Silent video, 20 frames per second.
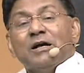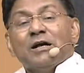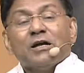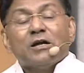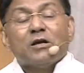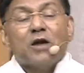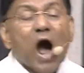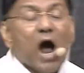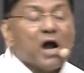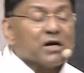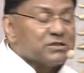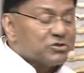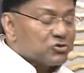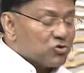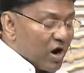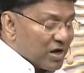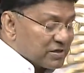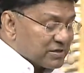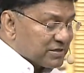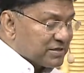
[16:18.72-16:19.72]
God
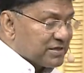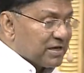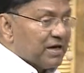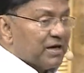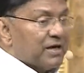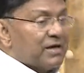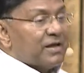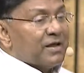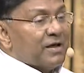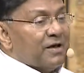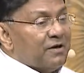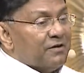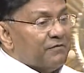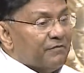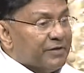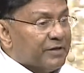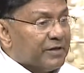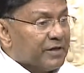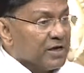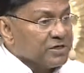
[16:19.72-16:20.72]
trusted
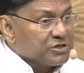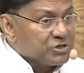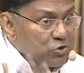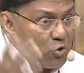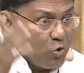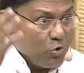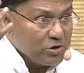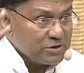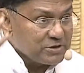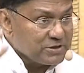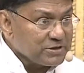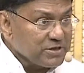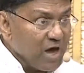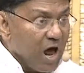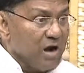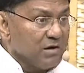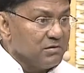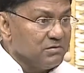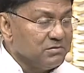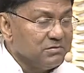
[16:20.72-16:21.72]
with his own
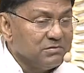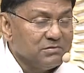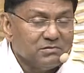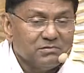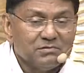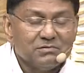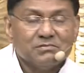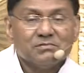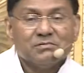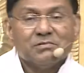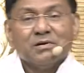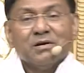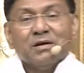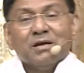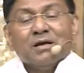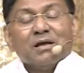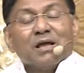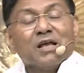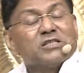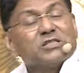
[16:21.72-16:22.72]
son.
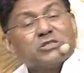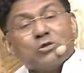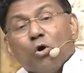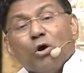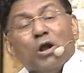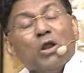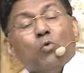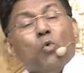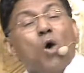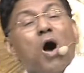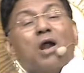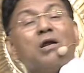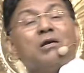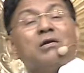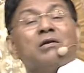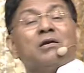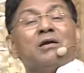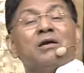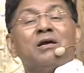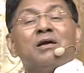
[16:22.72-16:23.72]
He's the only one,
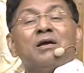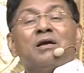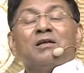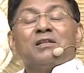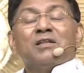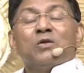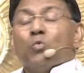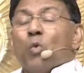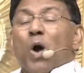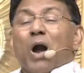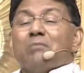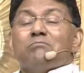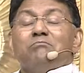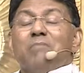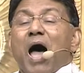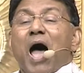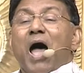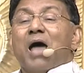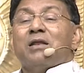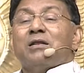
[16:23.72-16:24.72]
the one
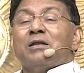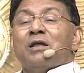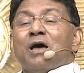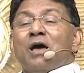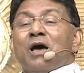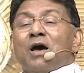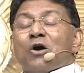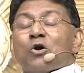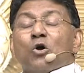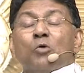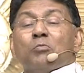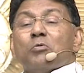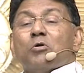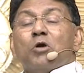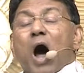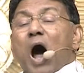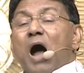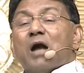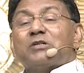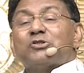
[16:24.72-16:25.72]
man whom
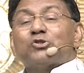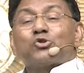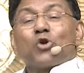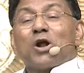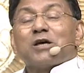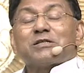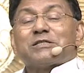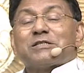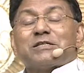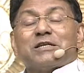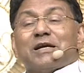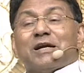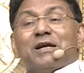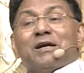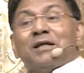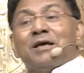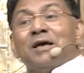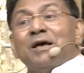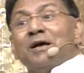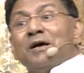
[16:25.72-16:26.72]
God
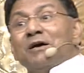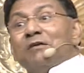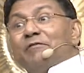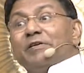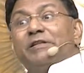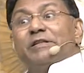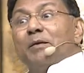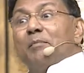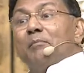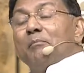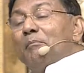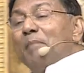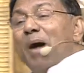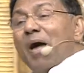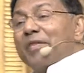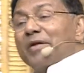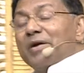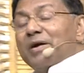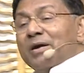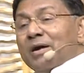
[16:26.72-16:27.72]
trusted with the
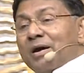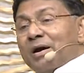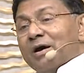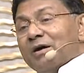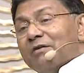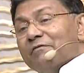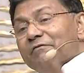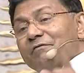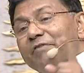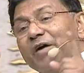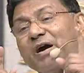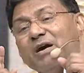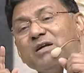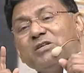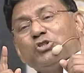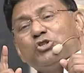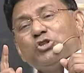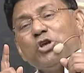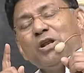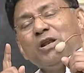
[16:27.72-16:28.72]
mother,
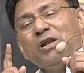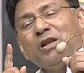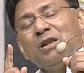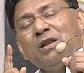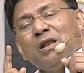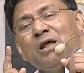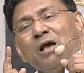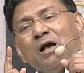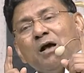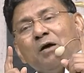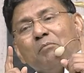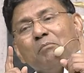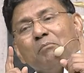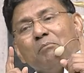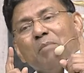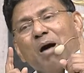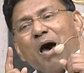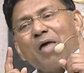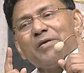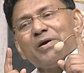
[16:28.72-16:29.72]
virgin
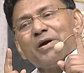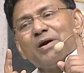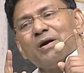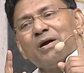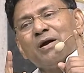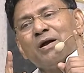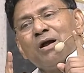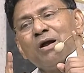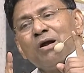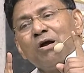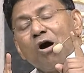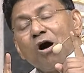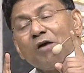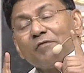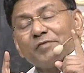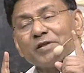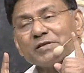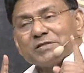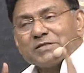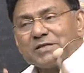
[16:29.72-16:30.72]
mother of
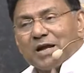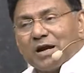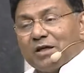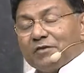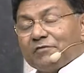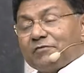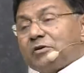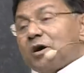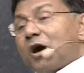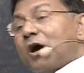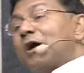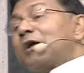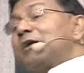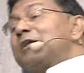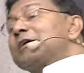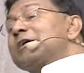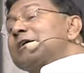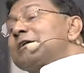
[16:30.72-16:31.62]
the Son of God.